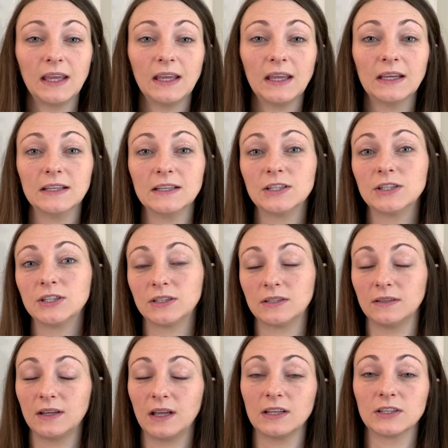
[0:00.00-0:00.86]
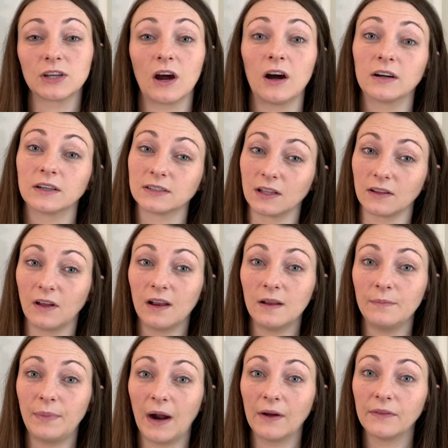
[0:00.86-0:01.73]
it talks a lot
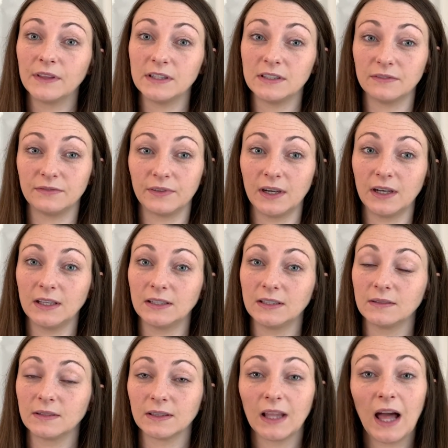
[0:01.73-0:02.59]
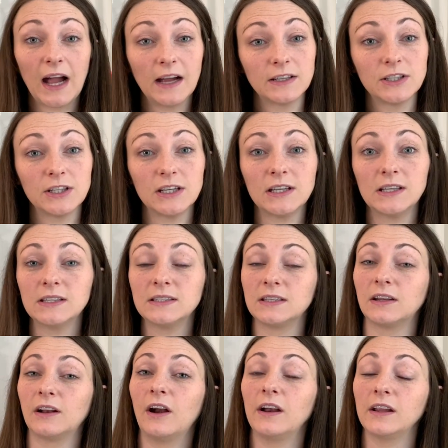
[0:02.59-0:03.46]
about the different latches
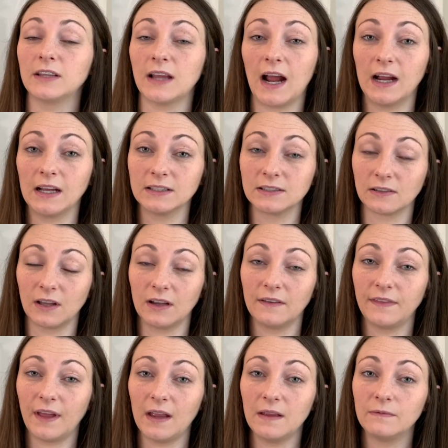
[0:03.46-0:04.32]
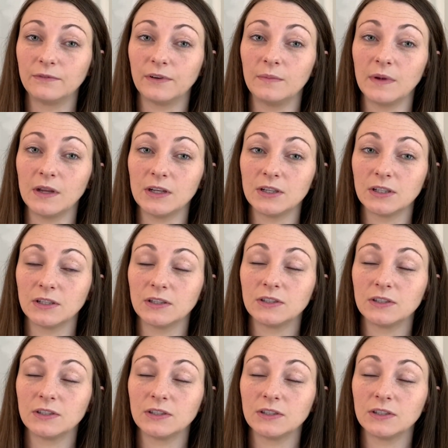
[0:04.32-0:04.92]
and it already has a lot of that information.